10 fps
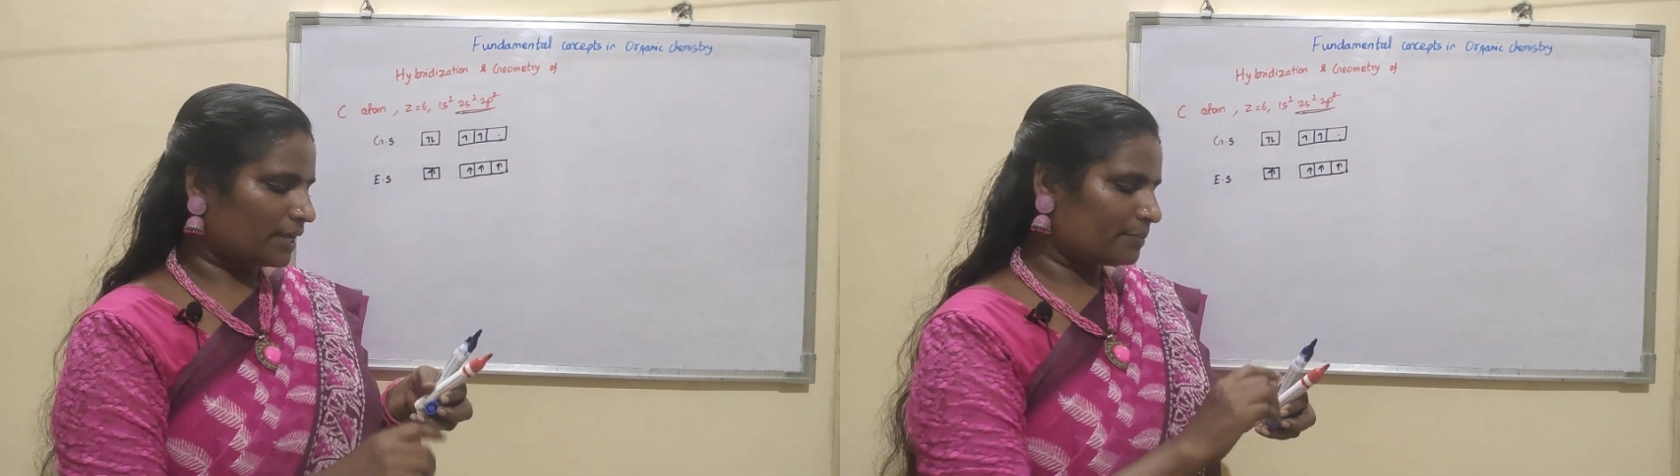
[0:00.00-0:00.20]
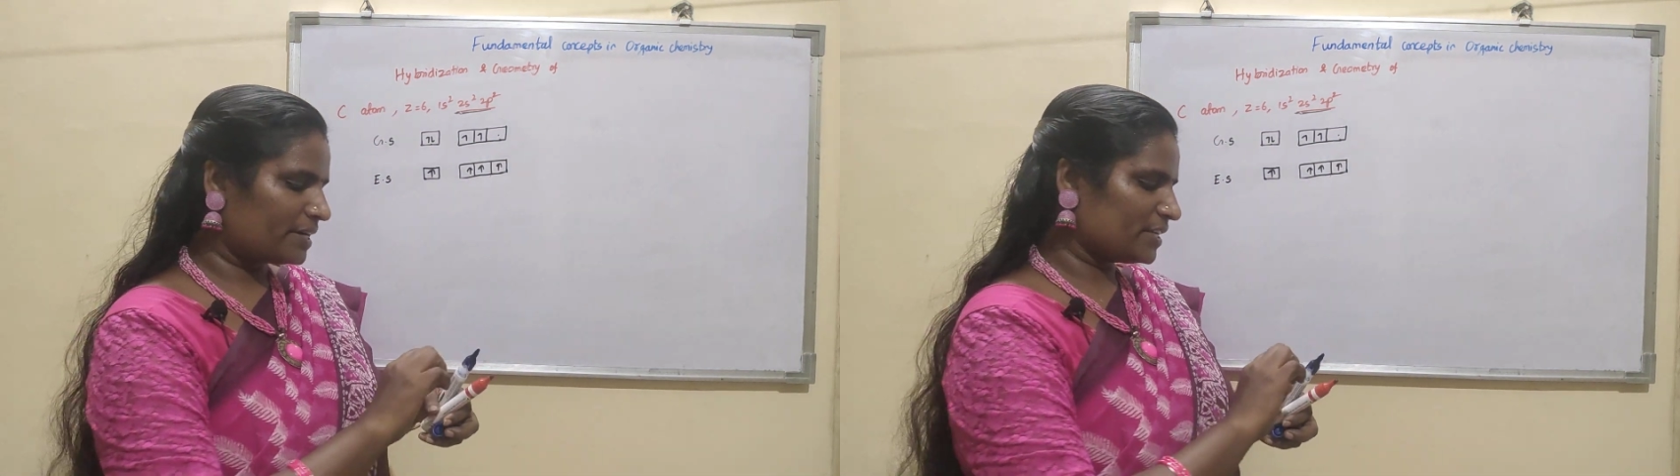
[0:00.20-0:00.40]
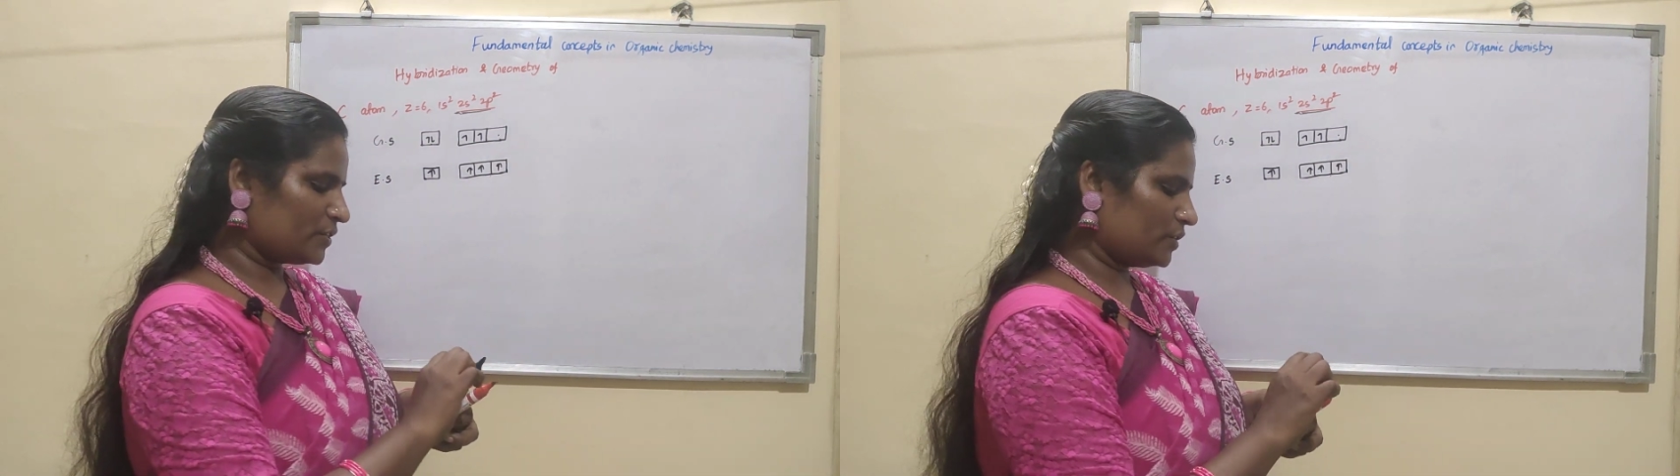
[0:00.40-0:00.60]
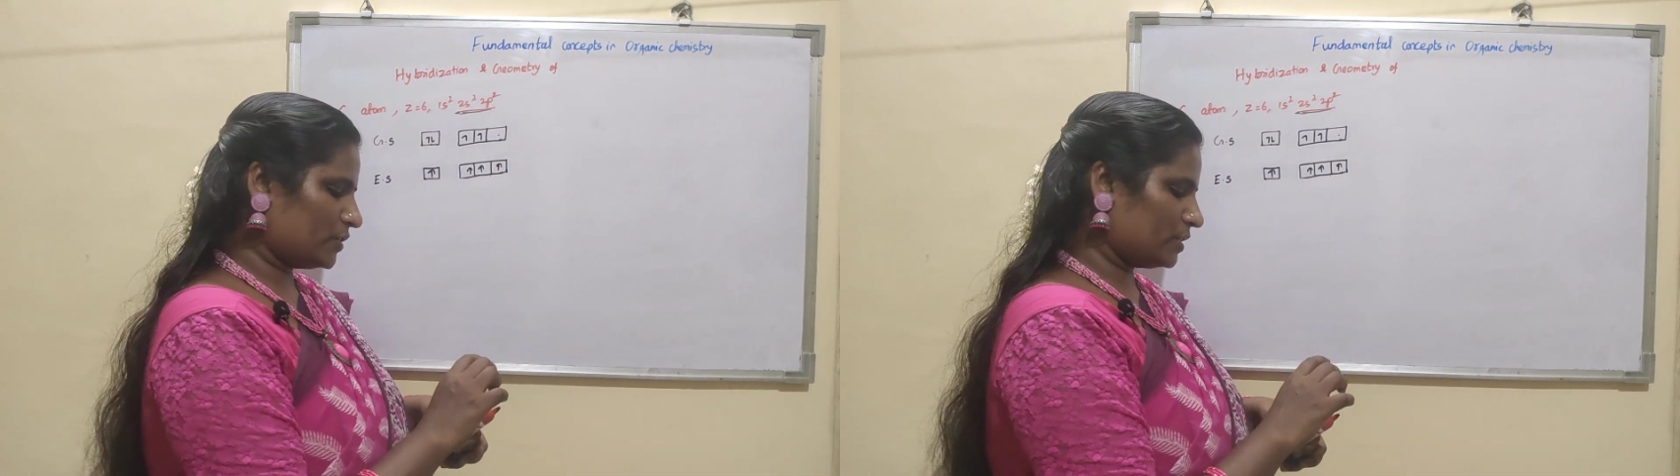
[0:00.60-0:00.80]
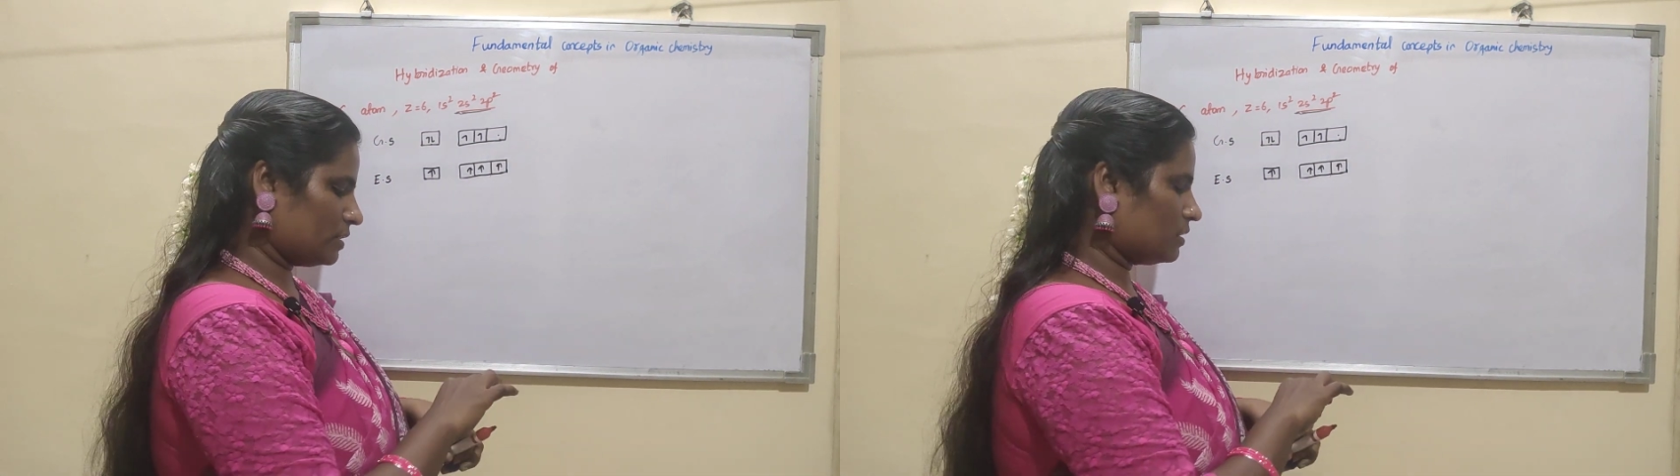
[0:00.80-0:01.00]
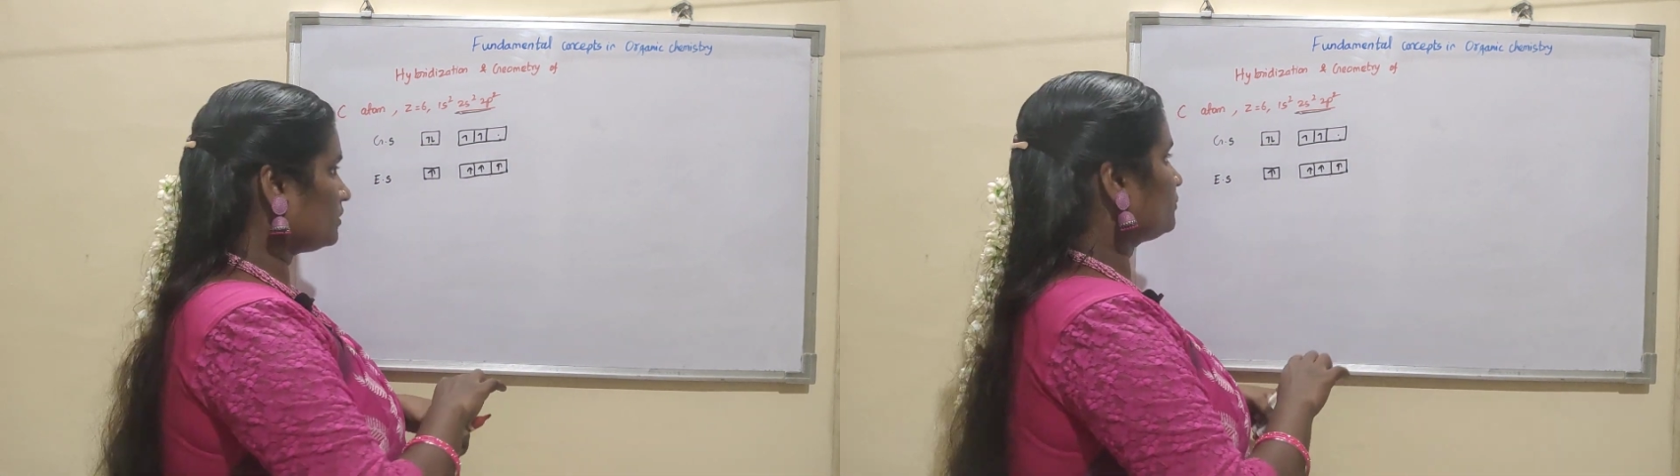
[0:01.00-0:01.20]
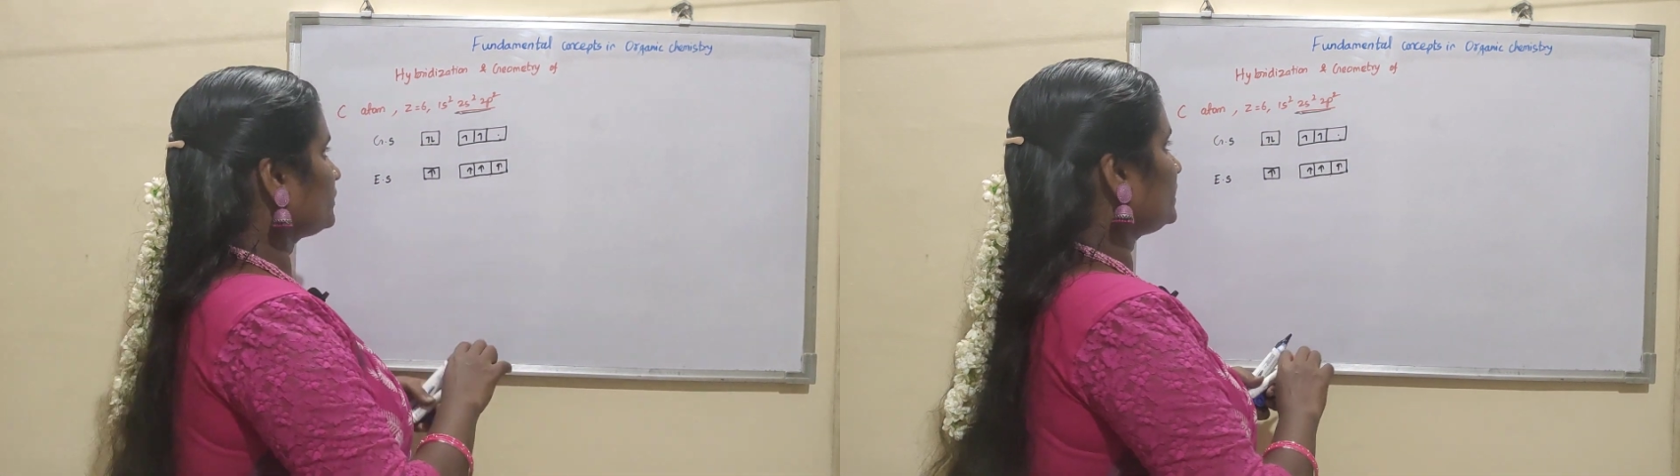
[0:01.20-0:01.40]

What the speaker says: hybridization of